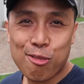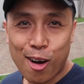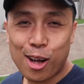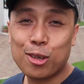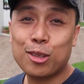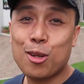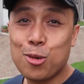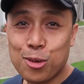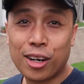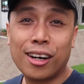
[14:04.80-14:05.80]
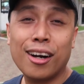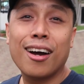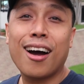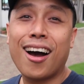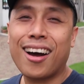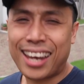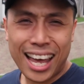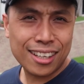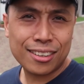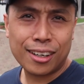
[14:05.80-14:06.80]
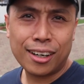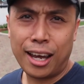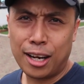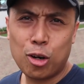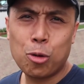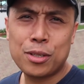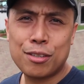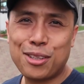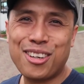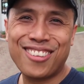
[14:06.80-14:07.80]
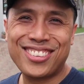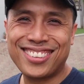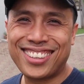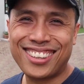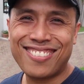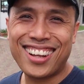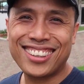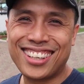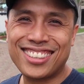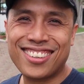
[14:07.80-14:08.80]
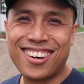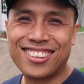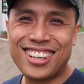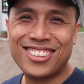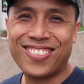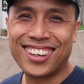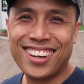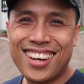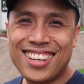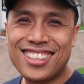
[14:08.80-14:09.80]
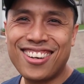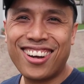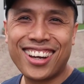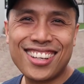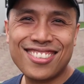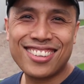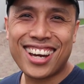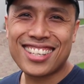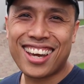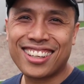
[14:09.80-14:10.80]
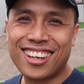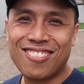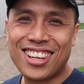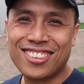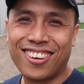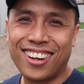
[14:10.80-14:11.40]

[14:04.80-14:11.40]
who follow the lunar calendar. And I hope this video helps you trade well, trade strong, trade smart. See you all again soon, guys, and God bless you